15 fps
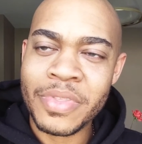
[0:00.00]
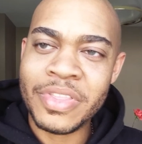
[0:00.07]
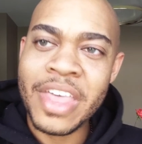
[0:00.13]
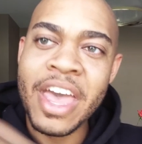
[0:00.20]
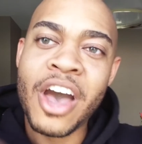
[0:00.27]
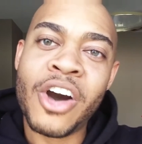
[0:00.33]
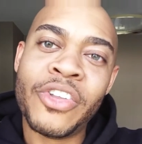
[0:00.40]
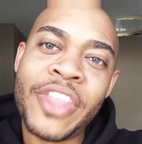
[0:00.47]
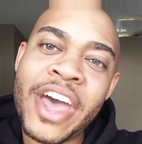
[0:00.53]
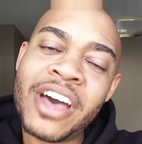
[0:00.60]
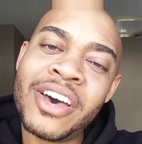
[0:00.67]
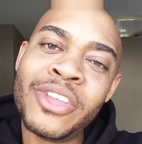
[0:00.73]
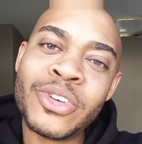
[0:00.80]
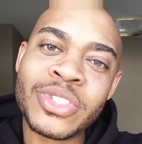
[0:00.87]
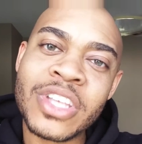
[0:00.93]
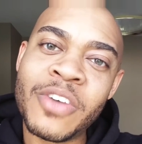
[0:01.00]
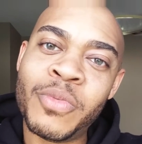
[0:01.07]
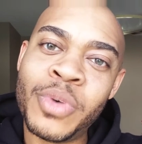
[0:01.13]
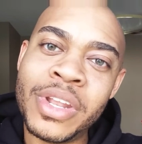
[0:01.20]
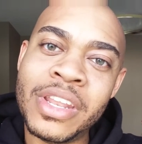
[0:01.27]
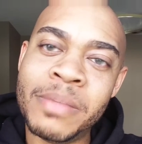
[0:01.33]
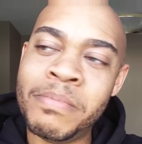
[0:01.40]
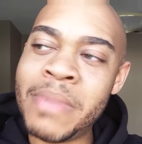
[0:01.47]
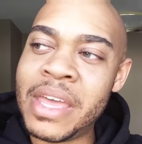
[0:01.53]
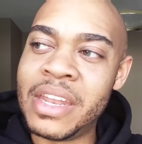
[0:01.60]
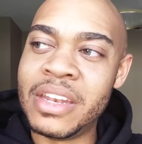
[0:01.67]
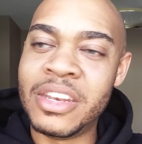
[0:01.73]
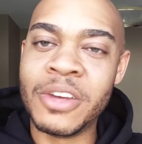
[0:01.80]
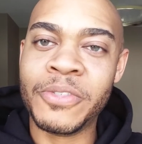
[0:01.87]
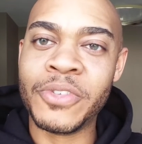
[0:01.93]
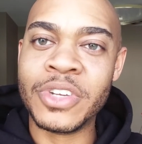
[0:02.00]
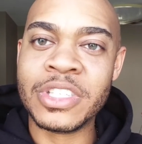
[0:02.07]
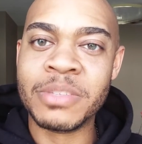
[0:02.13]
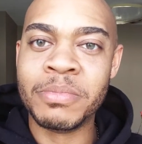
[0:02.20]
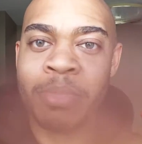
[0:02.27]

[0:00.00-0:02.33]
that other stuff wouldn't have made a difference,